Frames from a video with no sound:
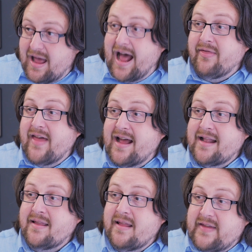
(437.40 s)
And
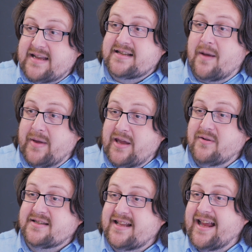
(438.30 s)
then these can be
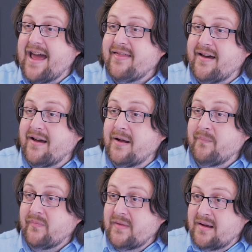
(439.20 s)
used together
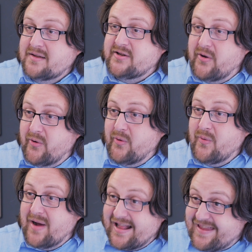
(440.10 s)

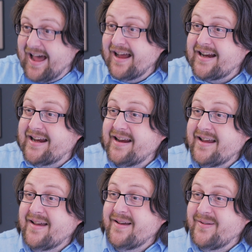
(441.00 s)
to attack
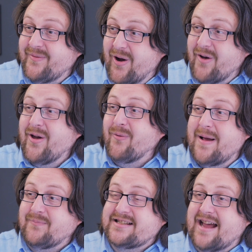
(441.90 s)
other
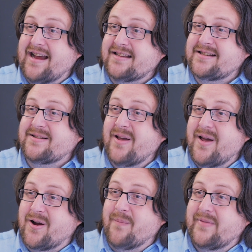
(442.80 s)
websites,
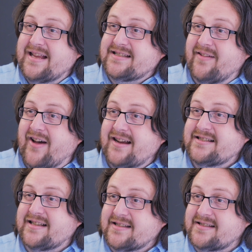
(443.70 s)
companies'
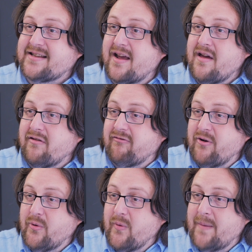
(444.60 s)
devices
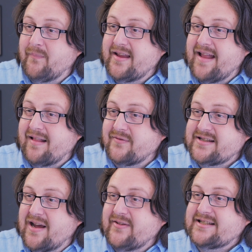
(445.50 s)
through denial of
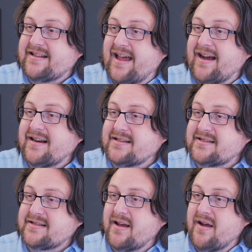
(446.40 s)
service
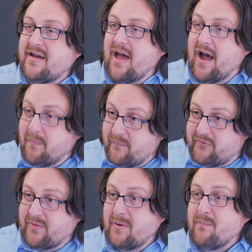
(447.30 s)
attacks,
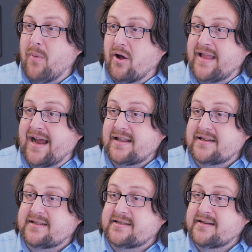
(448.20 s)
through the
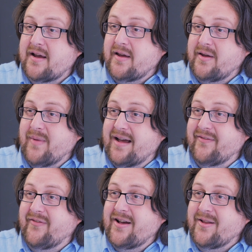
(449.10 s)
botnets you might
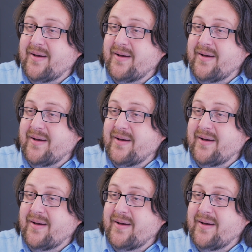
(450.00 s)
have heard